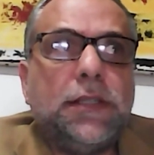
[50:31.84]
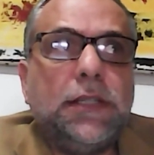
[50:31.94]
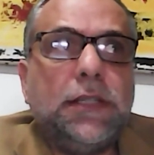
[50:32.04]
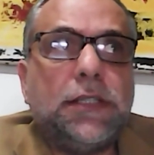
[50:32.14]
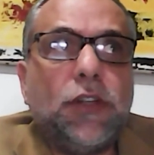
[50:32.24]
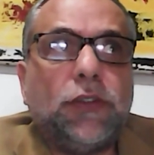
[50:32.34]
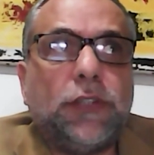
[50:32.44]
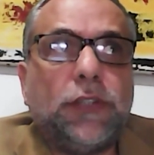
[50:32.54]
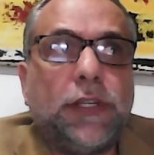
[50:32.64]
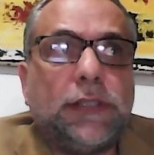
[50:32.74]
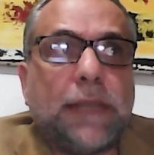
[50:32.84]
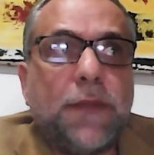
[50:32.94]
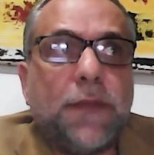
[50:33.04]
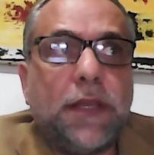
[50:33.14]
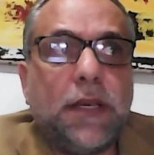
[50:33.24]
it's not
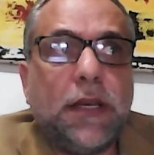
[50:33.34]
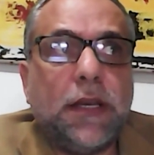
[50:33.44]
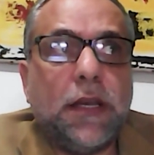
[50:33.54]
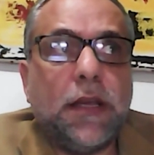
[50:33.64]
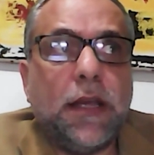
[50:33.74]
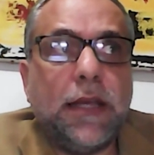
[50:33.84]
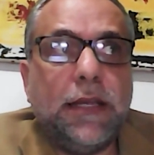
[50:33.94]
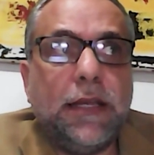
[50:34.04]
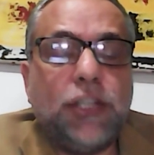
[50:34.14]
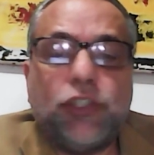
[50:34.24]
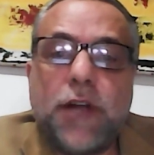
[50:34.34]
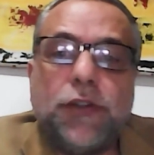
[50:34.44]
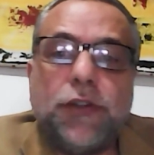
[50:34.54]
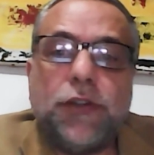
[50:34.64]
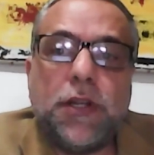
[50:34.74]
something, each
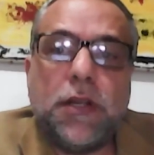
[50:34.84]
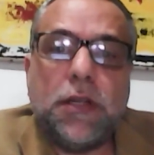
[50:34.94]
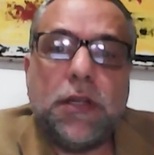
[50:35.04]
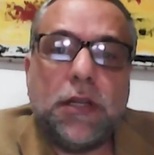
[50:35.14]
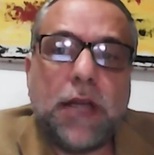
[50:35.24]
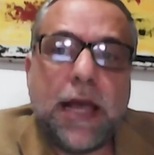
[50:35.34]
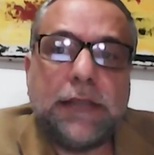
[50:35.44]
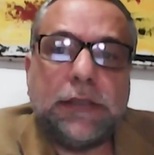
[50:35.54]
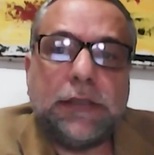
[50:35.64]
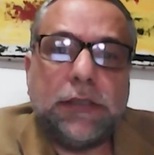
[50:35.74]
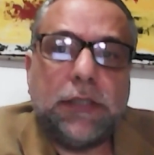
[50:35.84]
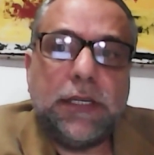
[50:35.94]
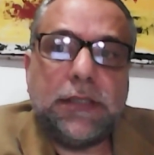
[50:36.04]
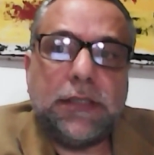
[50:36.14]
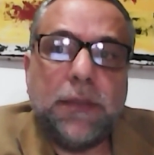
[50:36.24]
territory has
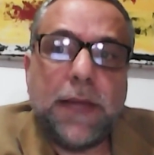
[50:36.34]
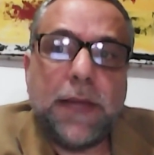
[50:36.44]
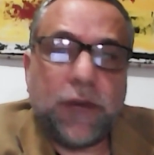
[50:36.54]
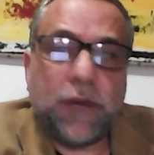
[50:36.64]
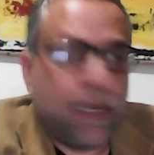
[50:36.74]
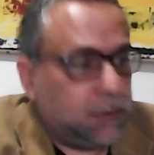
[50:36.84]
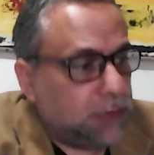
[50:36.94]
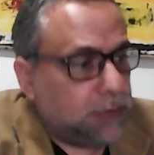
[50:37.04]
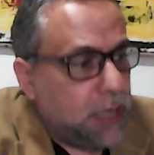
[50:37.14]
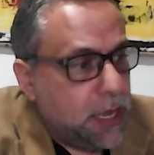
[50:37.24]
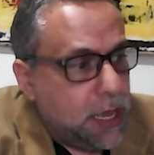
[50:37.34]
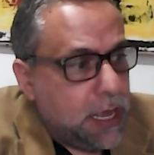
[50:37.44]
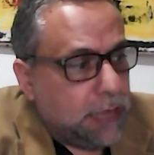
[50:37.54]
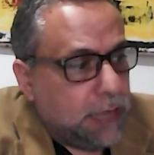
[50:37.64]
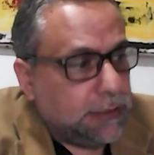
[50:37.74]
its demand of right.
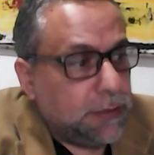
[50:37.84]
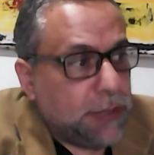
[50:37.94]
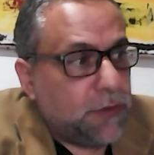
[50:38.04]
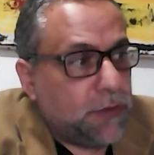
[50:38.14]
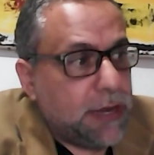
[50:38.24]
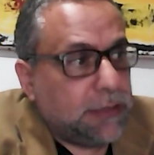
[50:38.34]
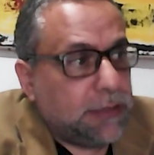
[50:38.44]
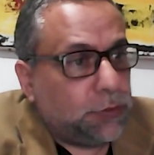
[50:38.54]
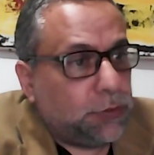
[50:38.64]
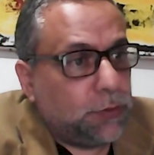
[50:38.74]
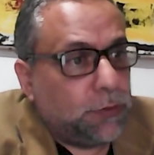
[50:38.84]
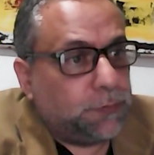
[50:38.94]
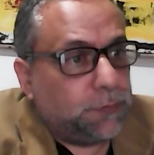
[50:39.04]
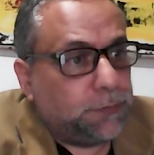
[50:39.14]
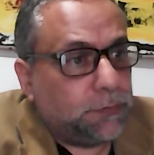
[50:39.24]
This demand of right has
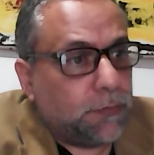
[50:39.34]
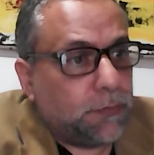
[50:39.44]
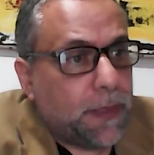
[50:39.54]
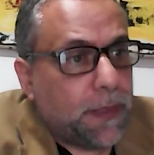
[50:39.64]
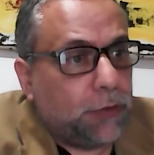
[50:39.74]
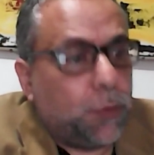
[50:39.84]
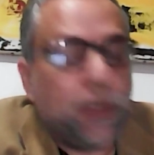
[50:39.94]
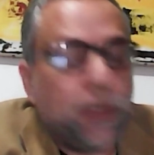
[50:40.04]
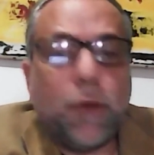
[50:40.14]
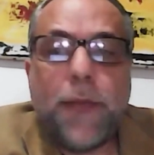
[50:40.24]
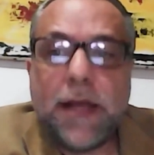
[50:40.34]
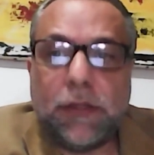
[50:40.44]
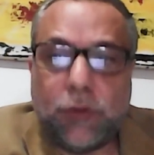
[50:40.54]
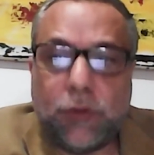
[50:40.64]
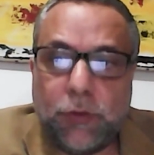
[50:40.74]
to be
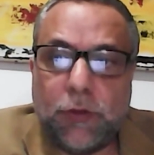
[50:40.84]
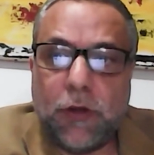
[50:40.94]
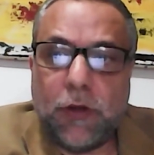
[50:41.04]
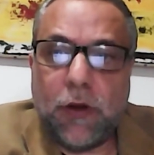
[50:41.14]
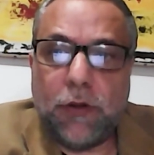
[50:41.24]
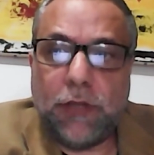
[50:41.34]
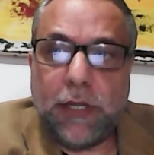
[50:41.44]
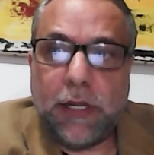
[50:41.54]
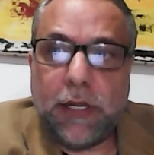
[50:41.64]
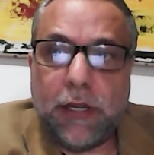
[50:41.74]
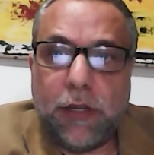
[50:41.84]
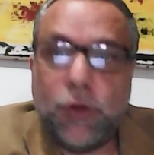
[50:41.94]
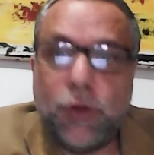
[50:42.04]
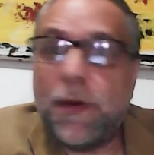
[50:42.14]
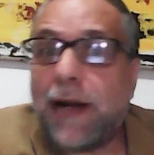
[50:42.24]
compared to the
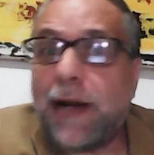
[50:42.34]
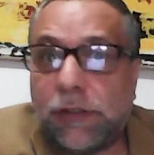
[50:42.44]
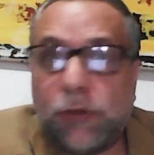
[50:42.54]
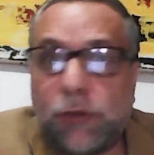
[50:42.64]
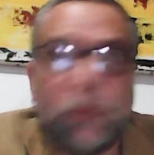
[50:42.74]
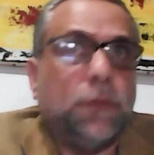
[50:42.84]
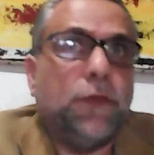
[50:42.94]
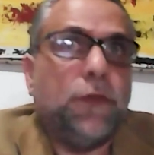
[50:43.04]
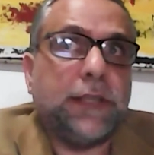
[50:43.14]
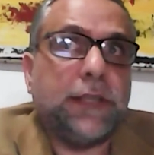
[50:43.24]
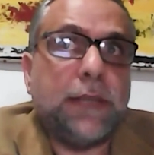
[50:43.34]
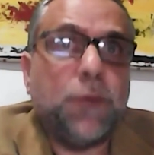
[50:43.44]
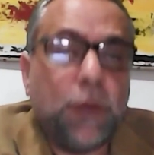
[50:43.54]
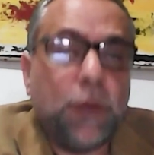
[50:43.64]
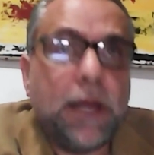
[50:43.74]
human rights too. For
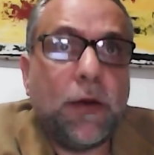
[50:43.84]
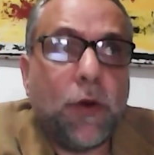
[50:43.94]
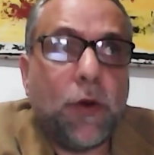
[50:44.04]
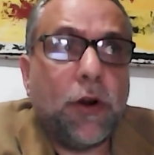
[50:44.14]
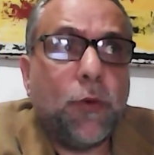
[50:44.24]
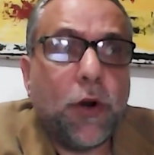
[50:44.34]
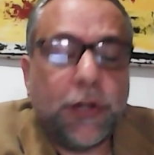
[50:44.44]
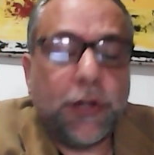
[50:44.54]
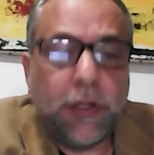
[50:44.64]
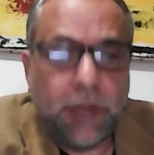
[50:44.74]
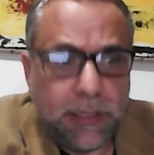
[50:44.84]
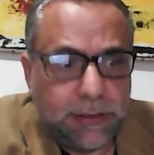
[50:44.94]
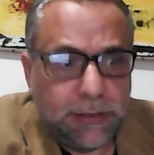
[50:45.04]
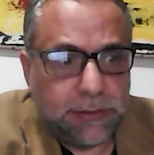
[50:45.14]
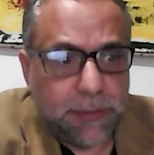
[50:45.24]
example, we are working in a
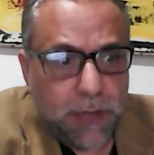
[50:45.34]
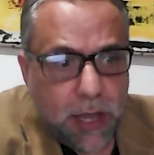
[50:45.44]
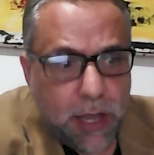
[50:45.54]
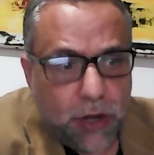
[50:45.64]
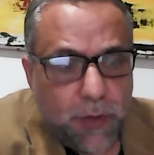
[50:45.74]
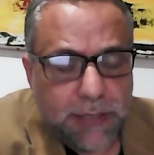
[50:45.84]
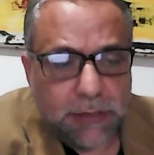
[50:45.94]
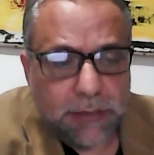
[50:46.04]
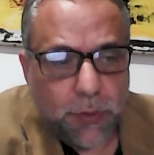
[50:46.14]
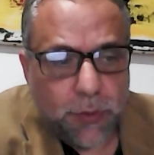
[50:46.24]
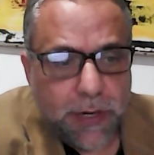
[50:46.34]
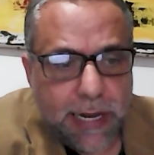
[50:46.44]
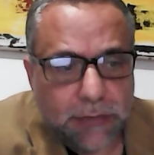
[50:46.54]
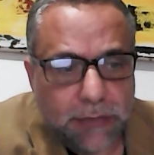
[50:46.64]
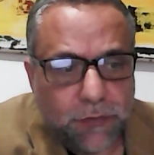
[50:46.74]
system, economic system, human
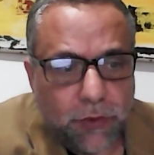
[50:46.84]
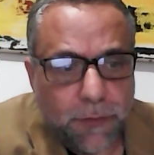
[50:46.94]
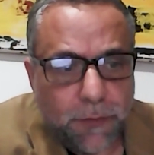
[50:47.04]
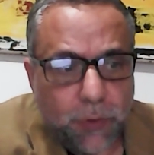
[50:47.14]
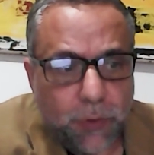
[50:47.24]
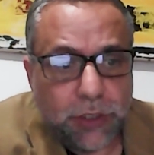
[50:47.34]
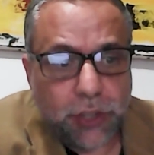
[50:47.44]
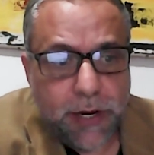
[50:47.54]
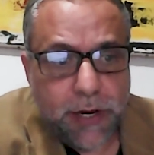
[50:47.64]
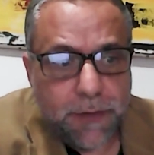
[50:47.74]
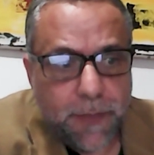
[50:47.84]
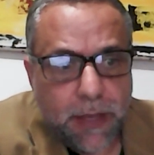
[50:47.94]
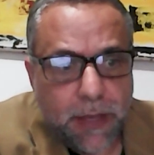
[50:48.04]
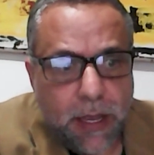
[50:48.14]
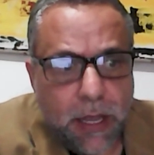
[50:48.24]
rights with the chair,
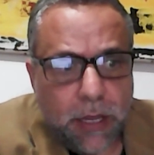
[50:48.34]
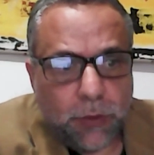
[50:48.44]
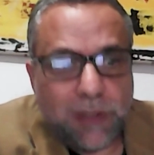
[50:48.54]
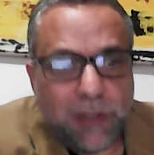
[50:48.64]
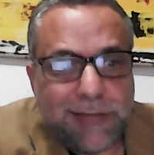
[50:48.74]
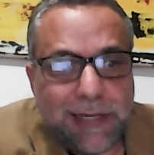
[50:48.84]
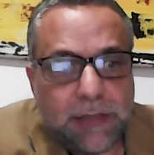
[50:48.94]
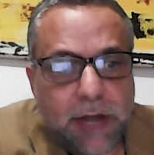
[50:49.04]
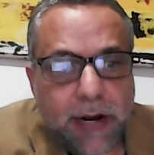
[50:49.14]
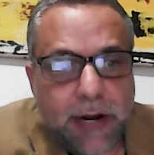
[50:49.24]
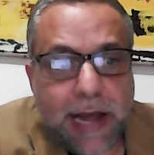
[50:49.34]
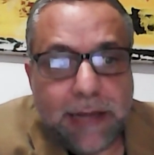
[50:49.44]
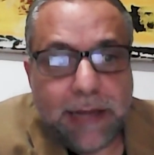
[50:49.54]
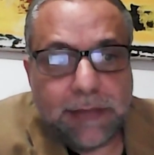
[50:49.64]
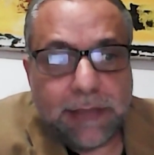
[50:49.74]
to understand that there are
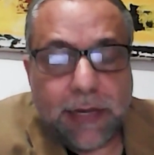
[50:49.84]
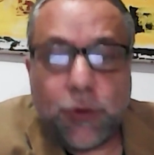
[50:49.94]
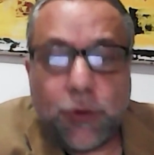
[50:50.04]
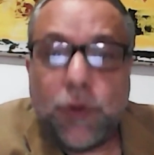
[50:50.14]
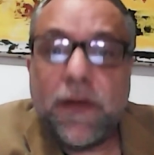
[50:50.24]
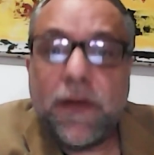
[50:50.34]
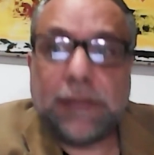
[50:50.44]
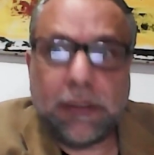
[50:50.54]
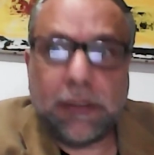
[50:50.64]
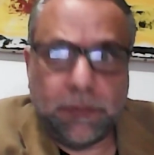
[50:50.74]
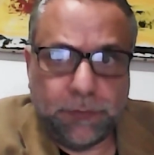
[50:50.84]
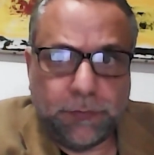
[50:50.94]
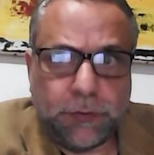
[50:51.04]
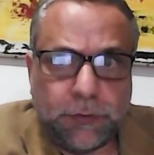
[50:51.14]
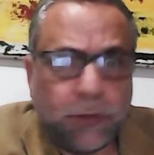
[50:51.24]
rights that are universal,
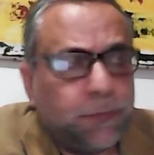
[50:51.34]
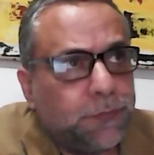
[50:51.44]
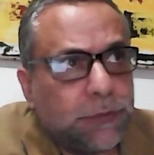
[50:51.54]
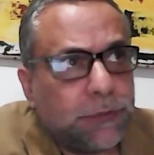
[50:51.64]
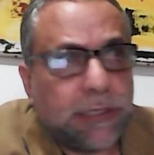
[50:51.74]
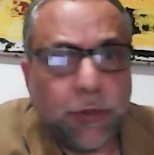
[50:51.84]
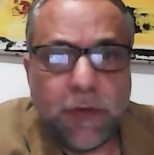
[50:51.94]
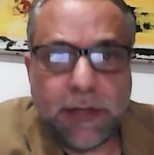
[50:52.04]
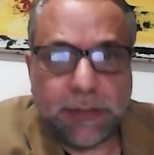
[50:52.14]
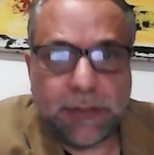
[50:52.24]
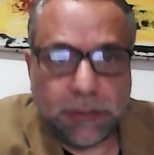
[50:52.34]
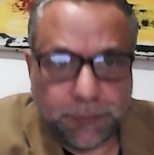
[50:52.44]
no? That are universal.